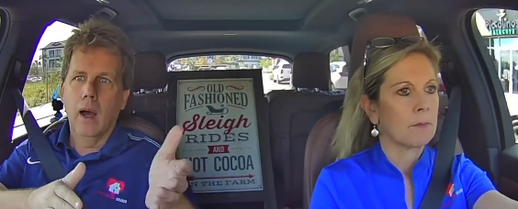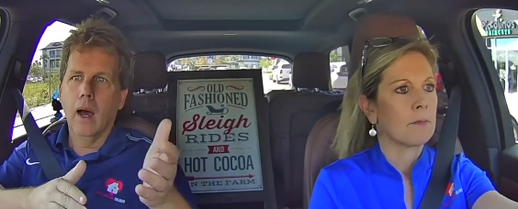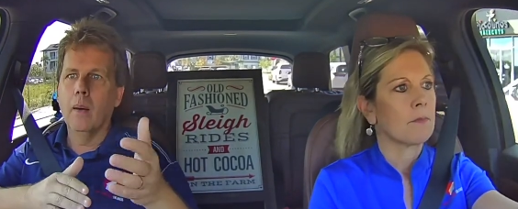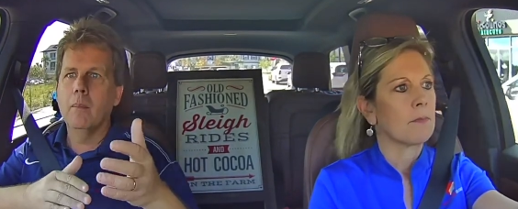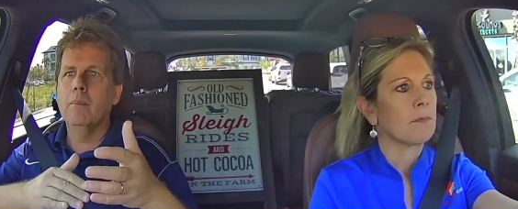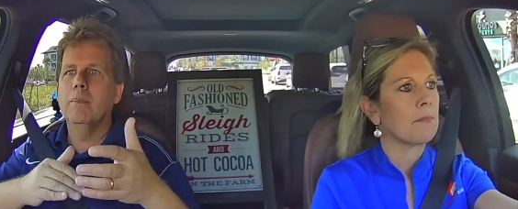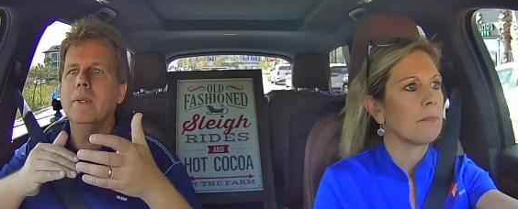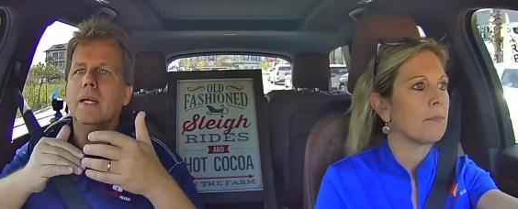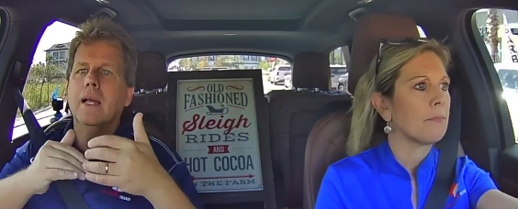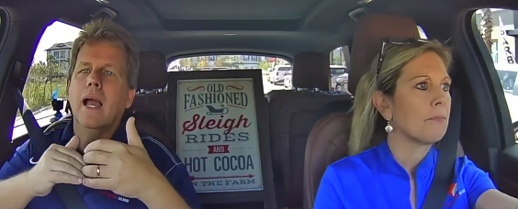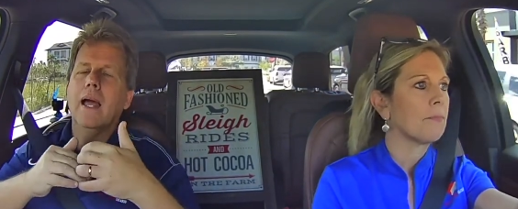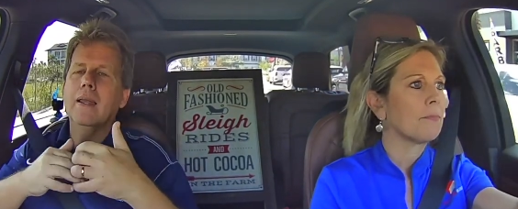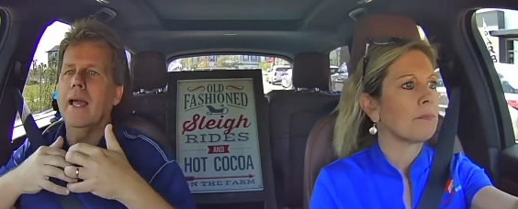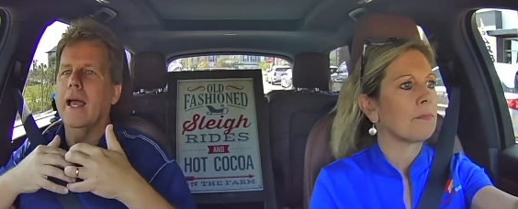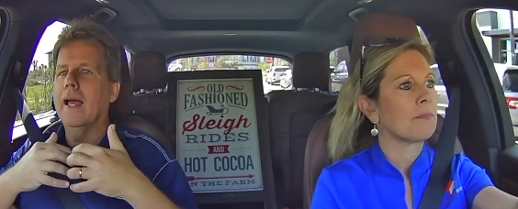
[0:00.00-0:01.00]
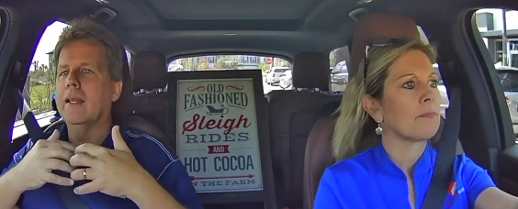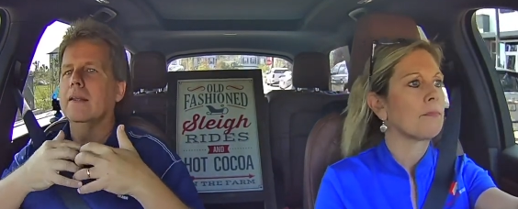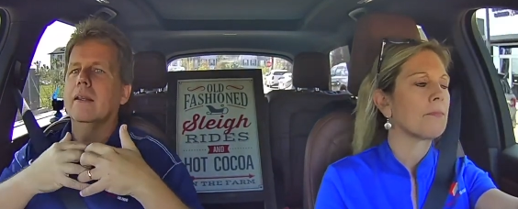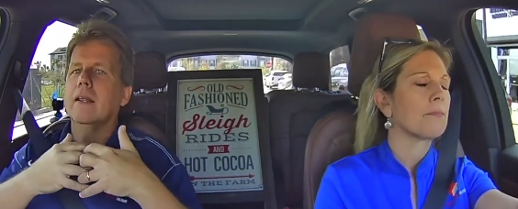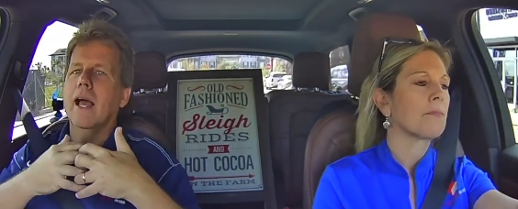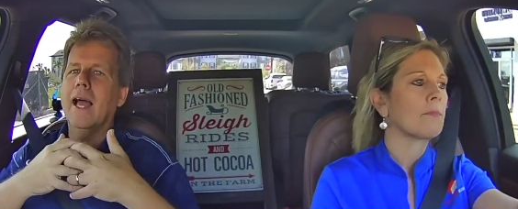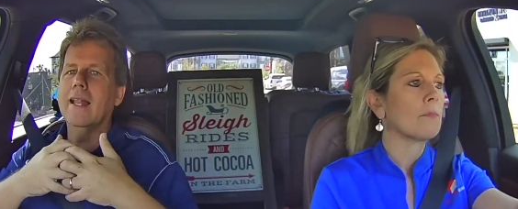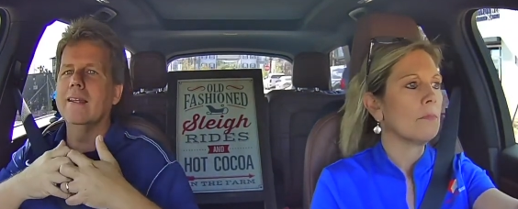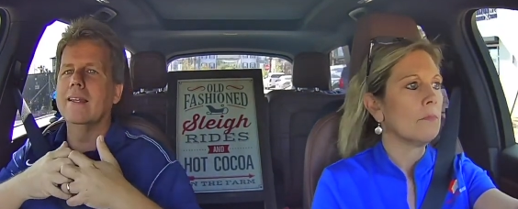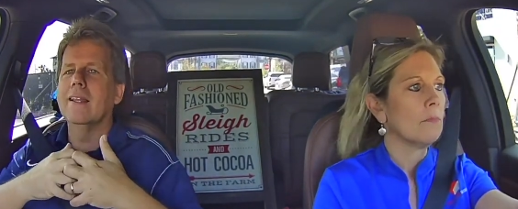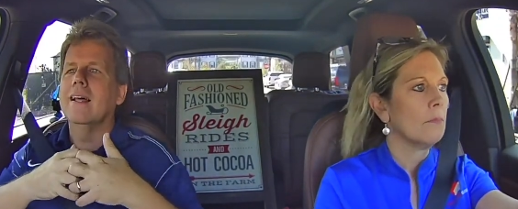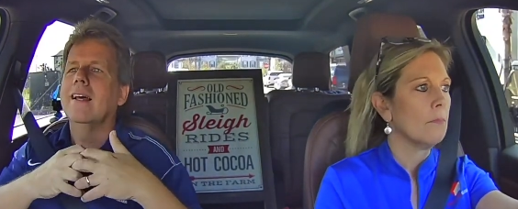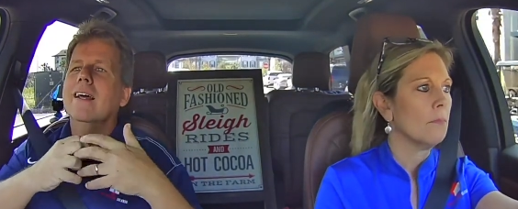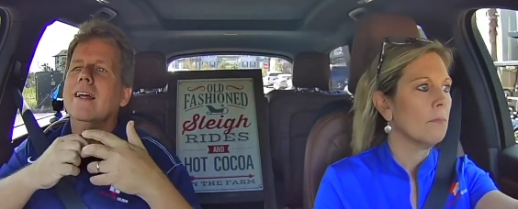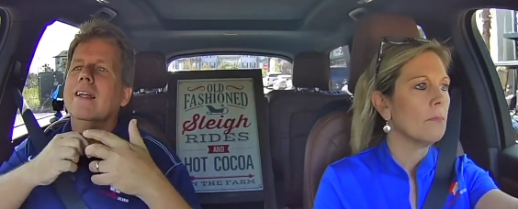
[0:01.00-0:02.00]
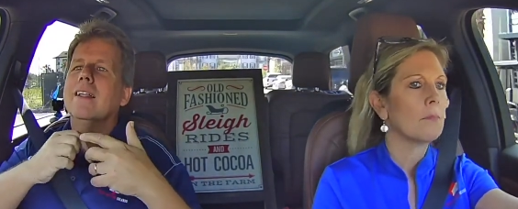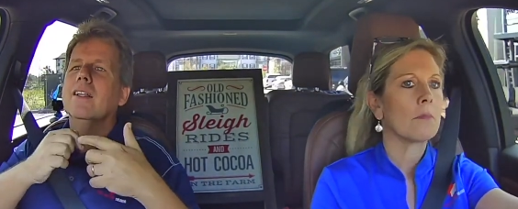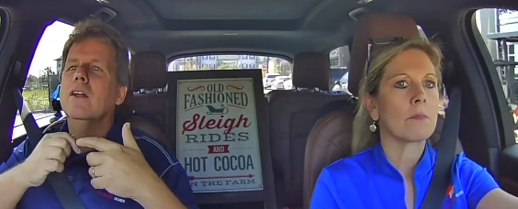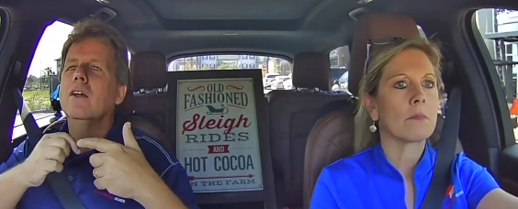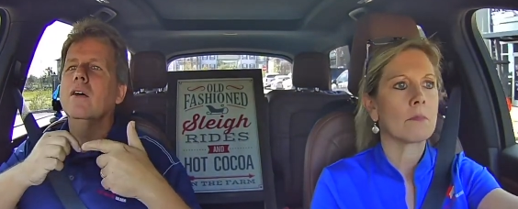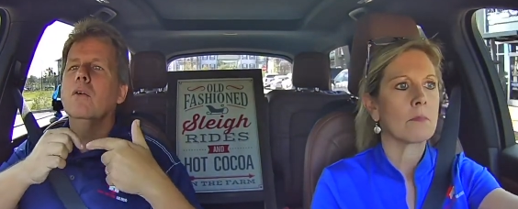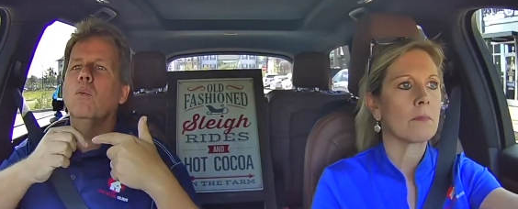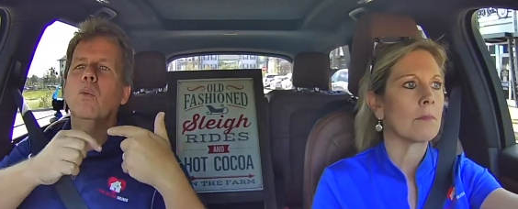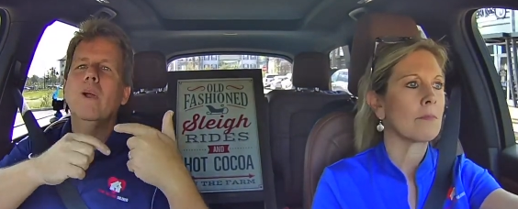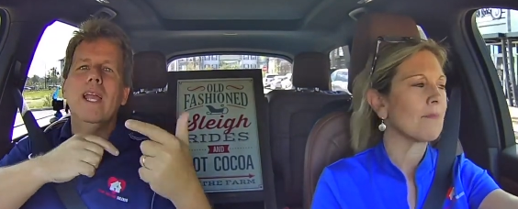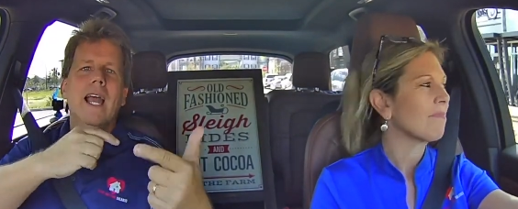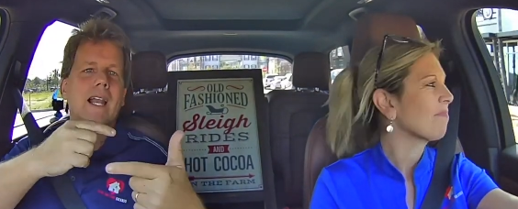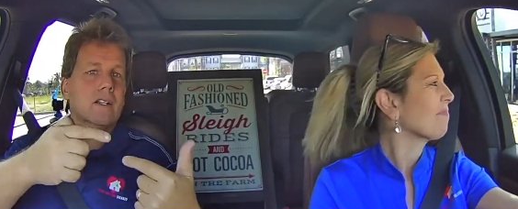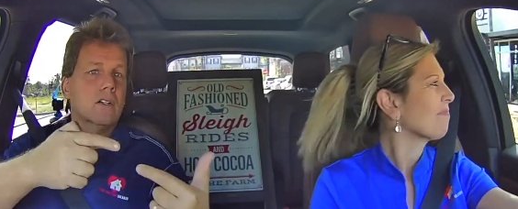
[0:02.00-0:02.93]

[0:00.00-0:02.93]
Speaker 1: Um, be, and and and we had a